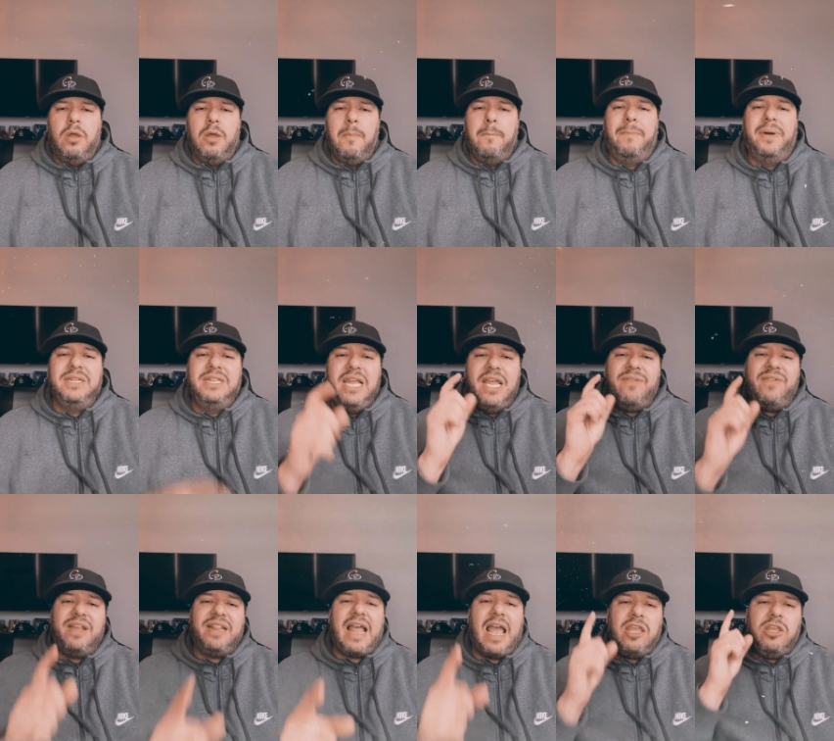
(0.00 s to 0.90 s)

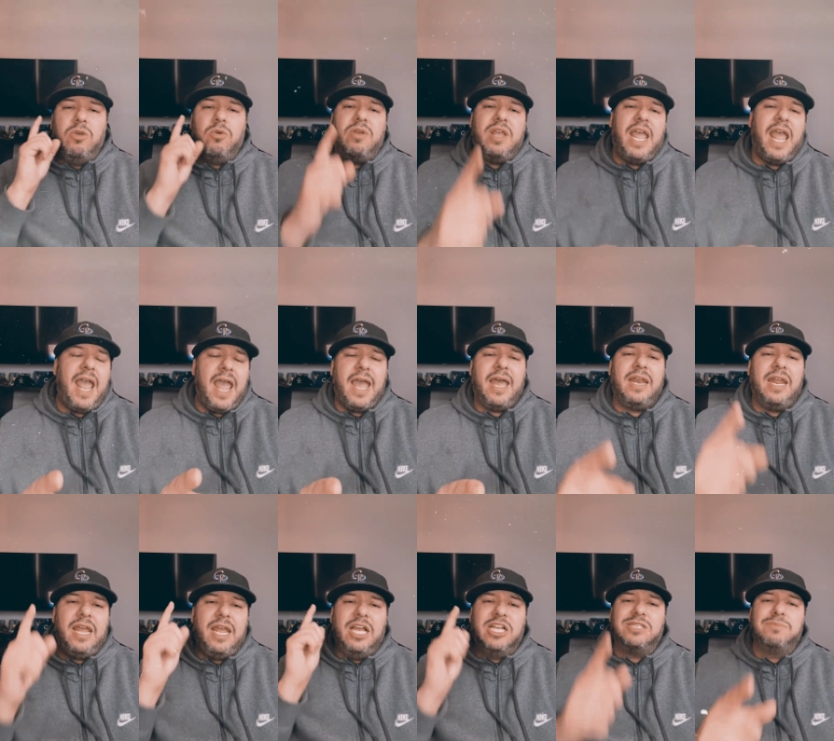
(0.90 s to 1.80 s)
believing that you can
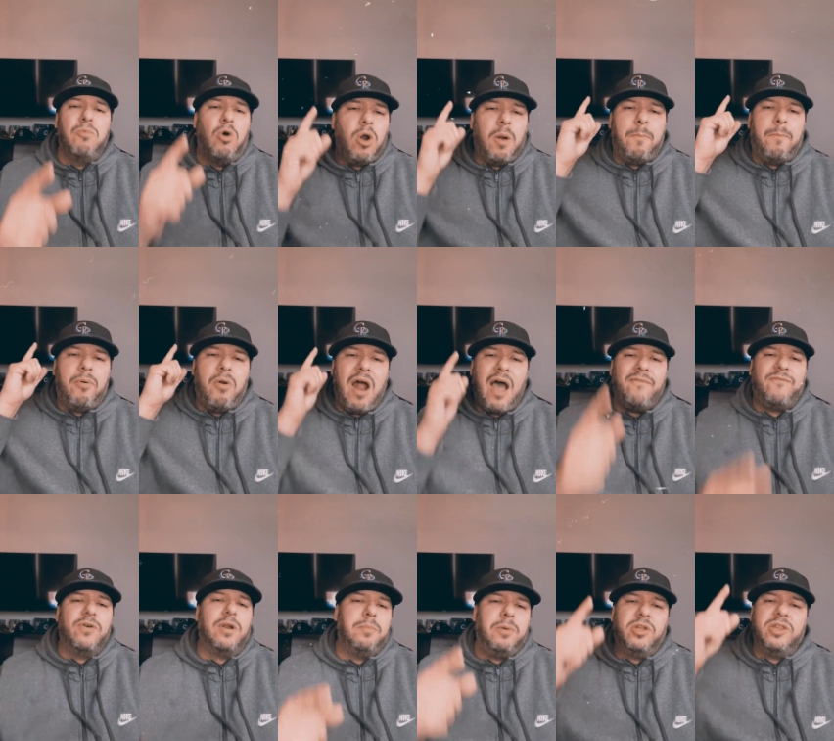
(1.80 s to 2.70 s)
is more
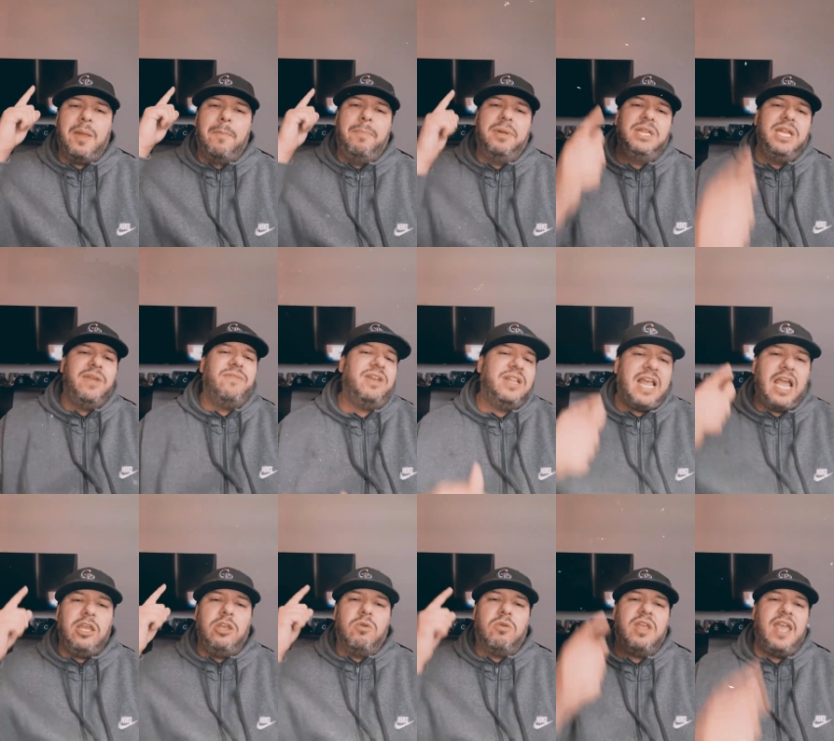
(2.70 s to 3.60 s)
profitable than believing that
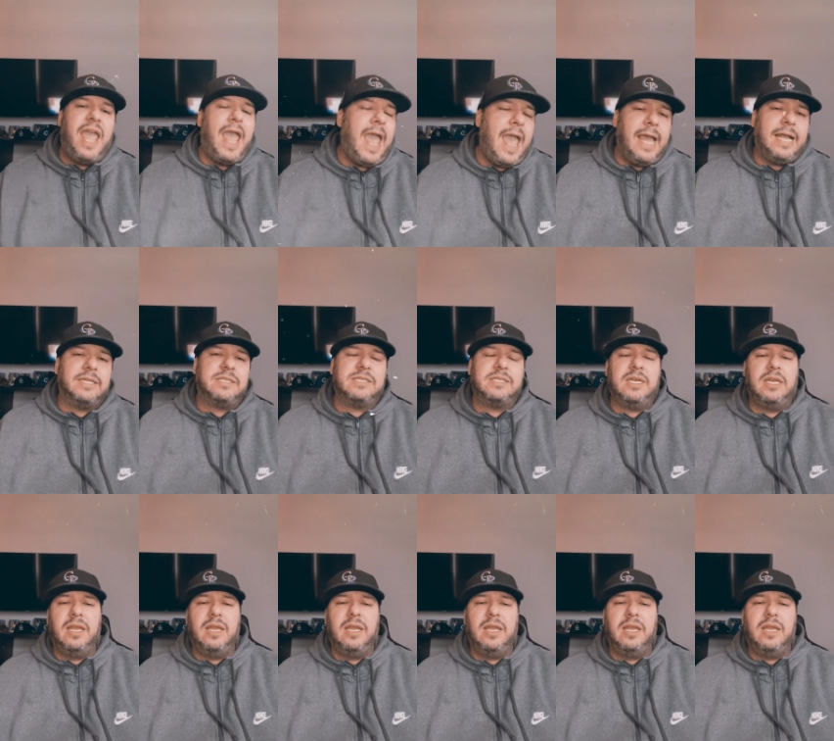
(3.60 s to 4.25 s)
you can't.